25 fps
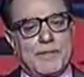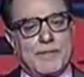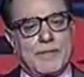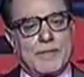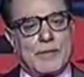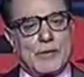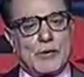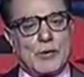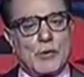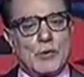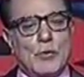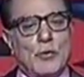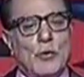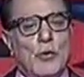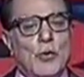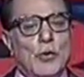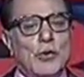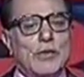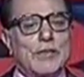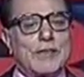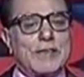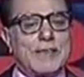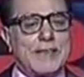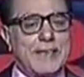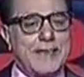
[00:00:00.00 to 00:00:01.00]
So
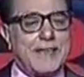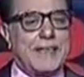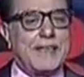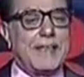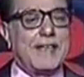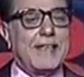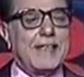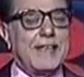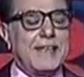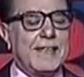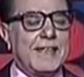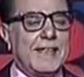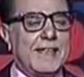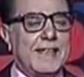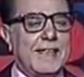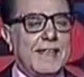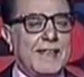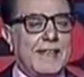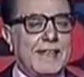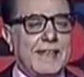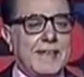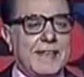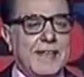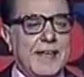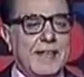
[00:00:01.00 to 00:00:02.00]
don't say
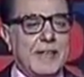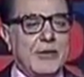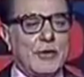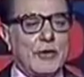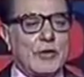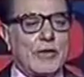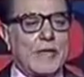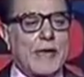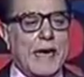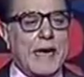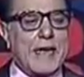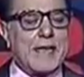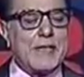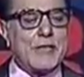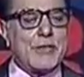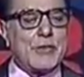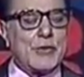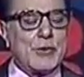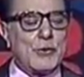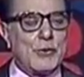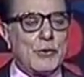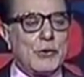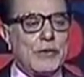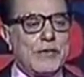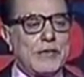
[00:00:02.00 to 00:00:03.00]
that your
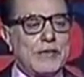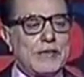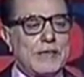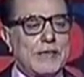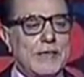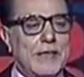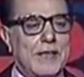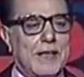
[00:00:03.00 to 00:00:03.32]
gratitude is